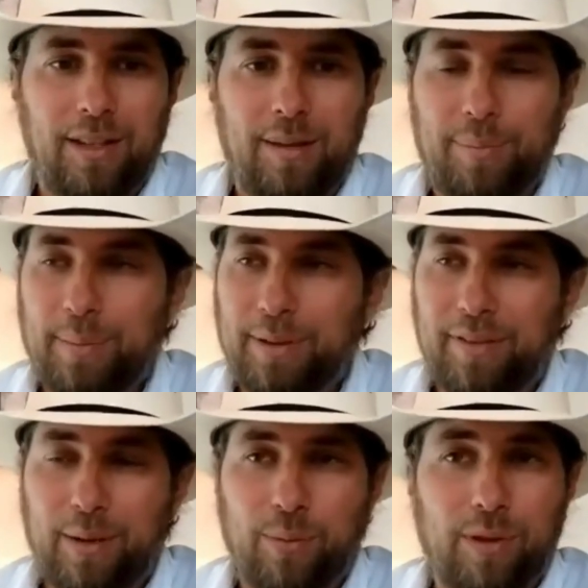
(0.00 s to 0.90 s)
People have
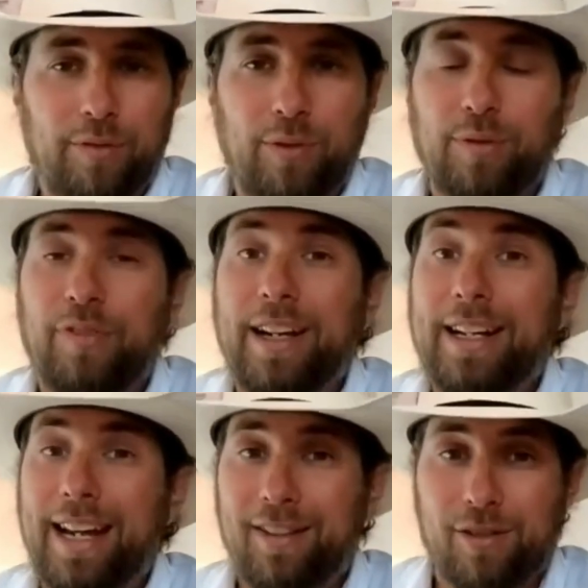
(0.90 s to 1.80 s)
had wonderful
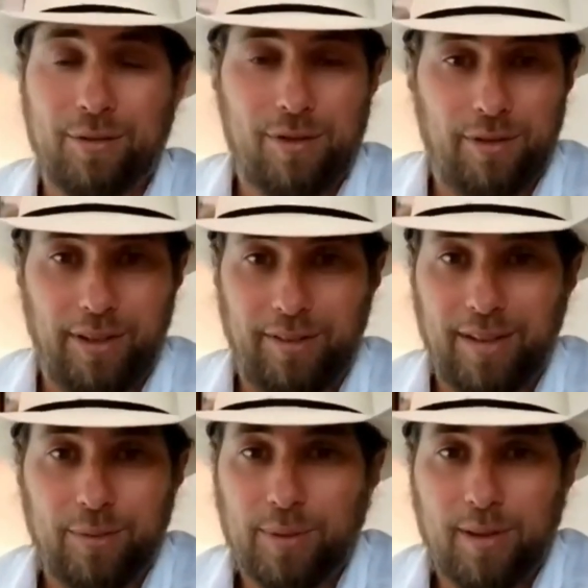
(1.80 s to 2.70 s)
financial journeys.
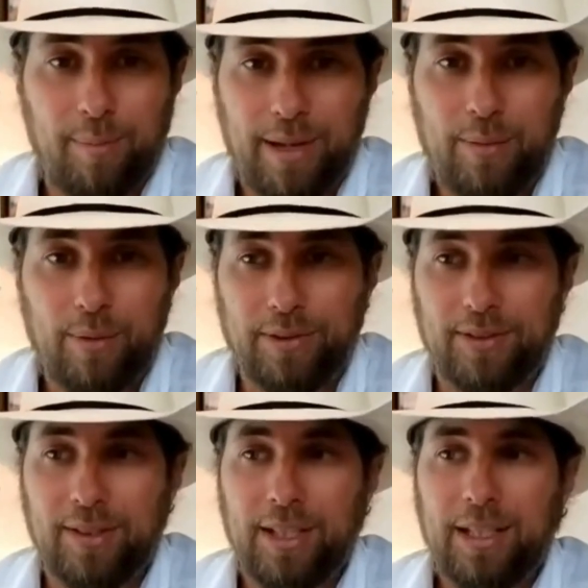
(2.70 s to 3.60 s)
That's one of the big
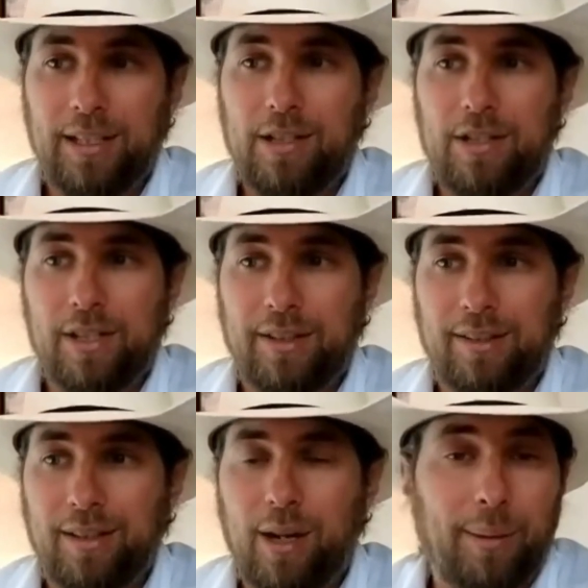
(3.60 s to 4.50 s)
ones.
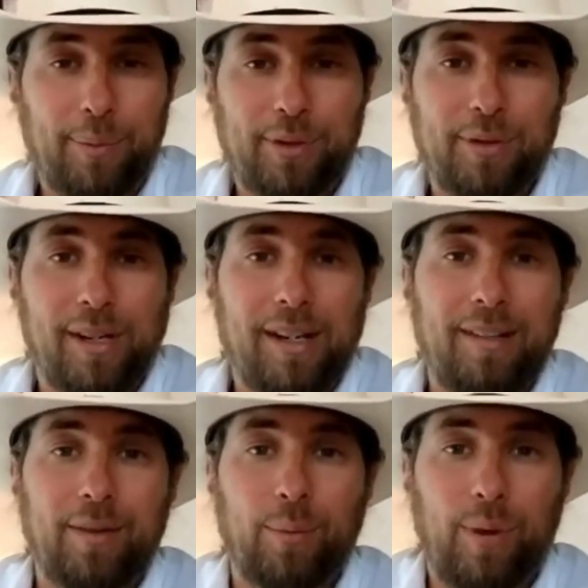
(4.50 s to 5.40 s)
Just
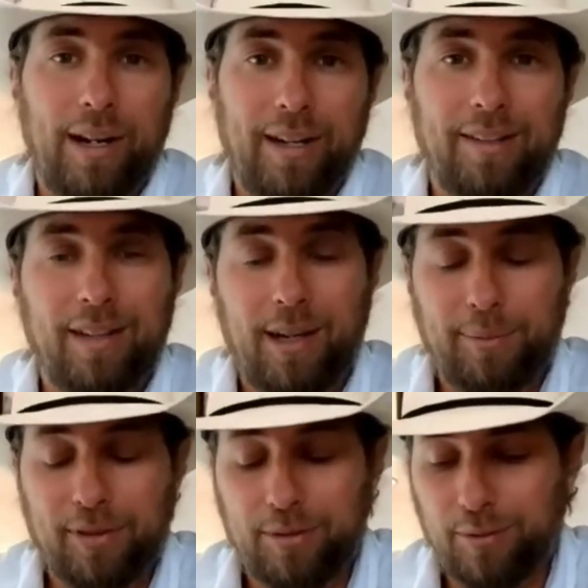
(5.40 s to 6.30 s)
opportunities arise and
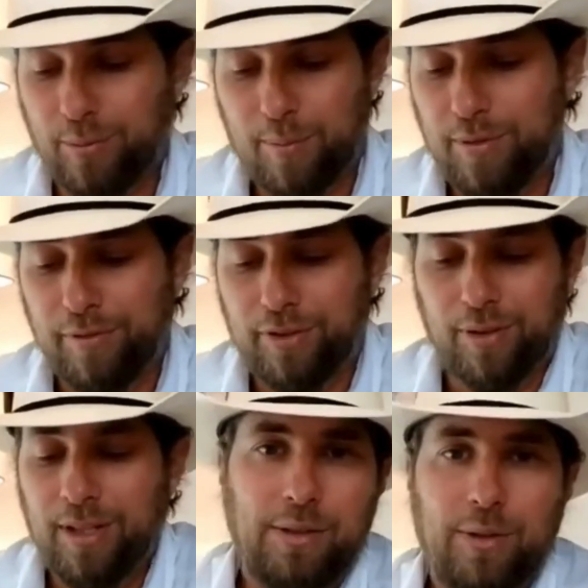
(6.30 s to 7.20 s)
obstacles removed. So
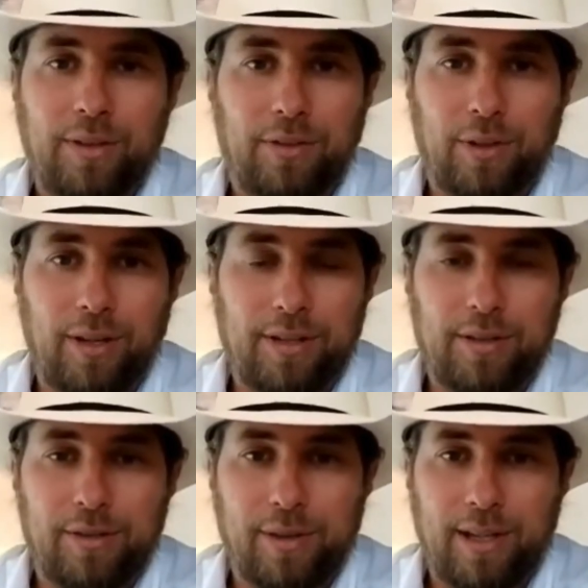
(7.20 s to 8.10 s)
you can start your
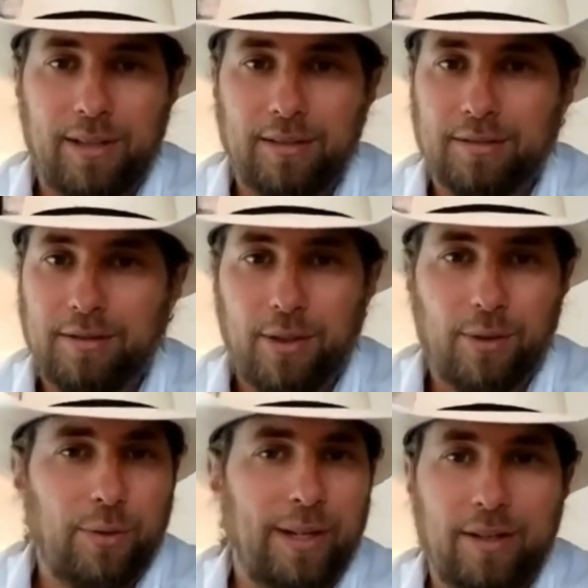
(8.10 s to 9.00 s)
trial, no
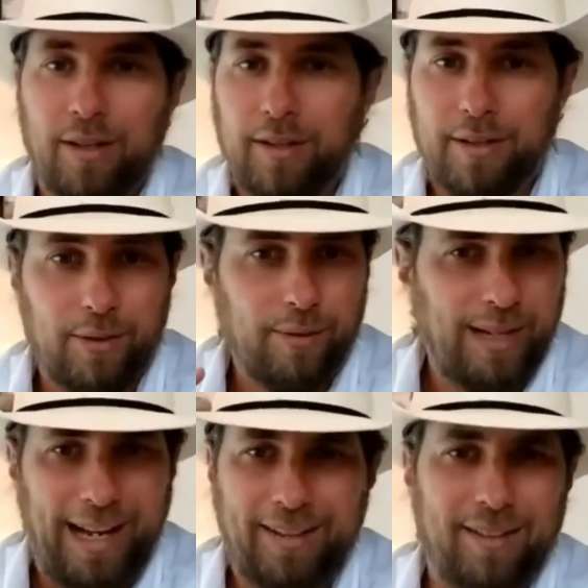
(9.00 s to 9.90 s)
credit card, no
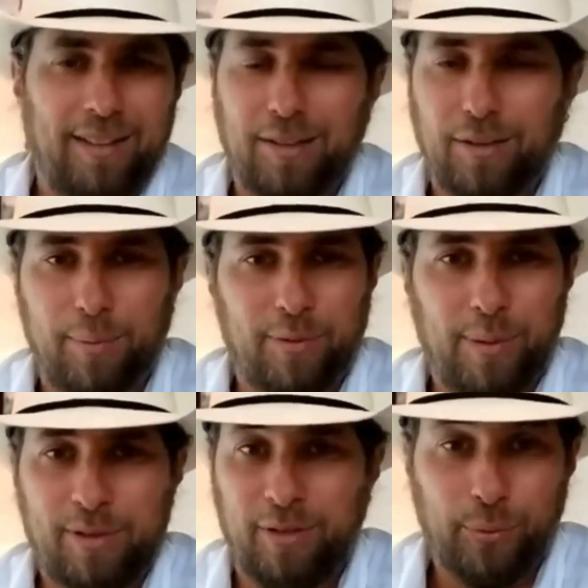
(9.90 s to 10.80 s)
accidental
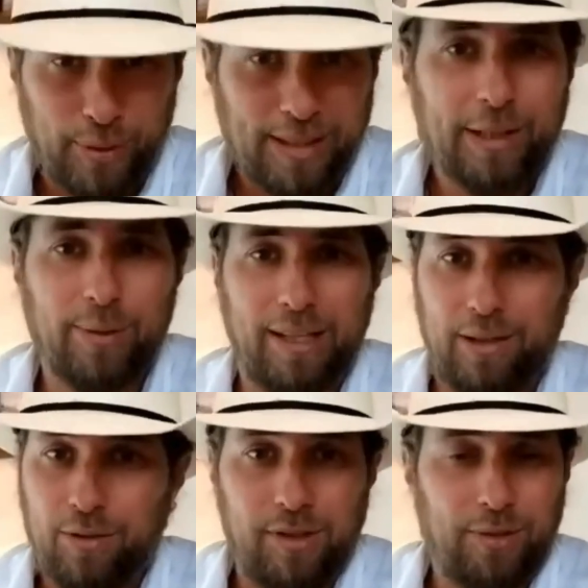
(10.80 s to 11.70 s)
subscriptions. Literally,
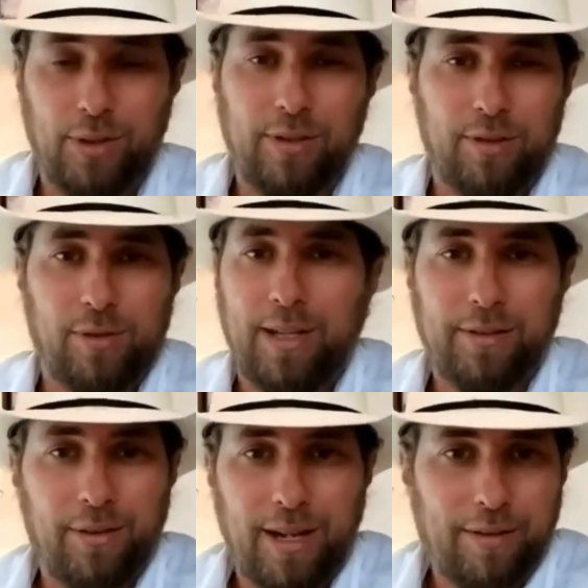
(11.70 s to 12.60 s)
you just start your trial.
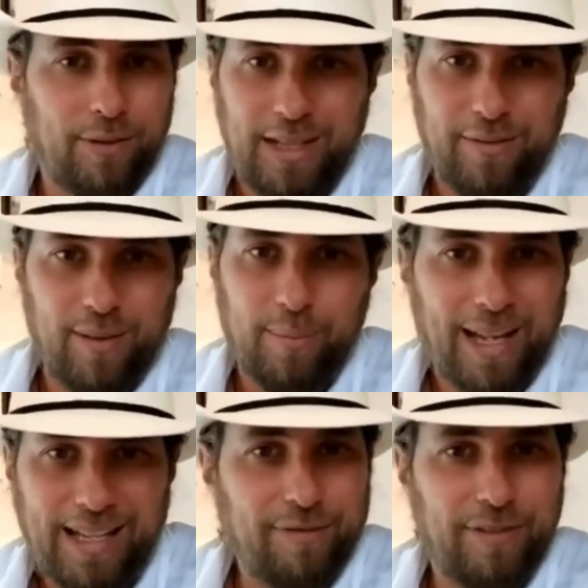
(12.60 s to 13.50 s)
You don't have to give them
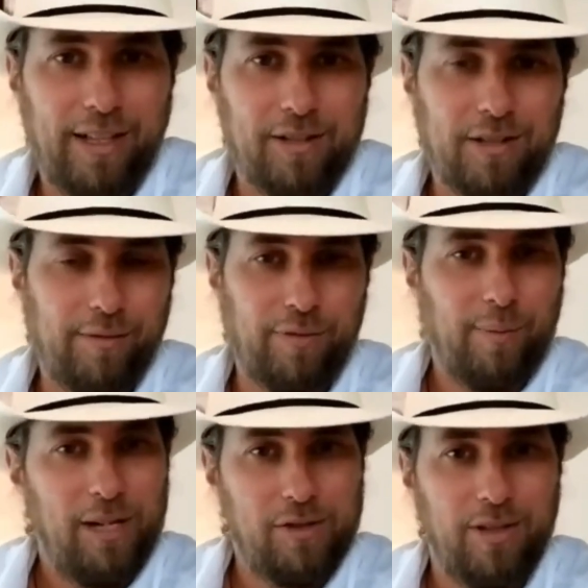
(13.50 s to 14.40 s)
any financial
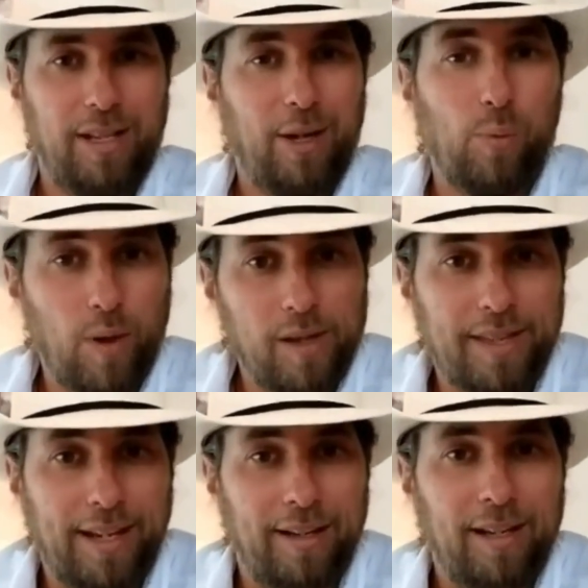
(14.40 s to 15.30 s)
information. They don't want
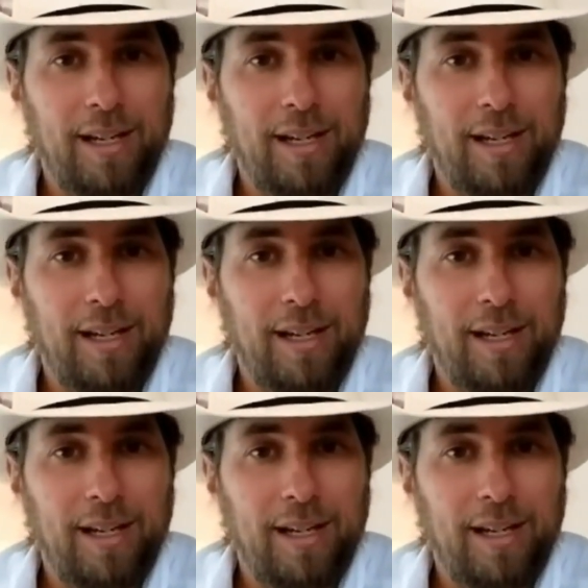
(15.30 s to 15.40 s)
that.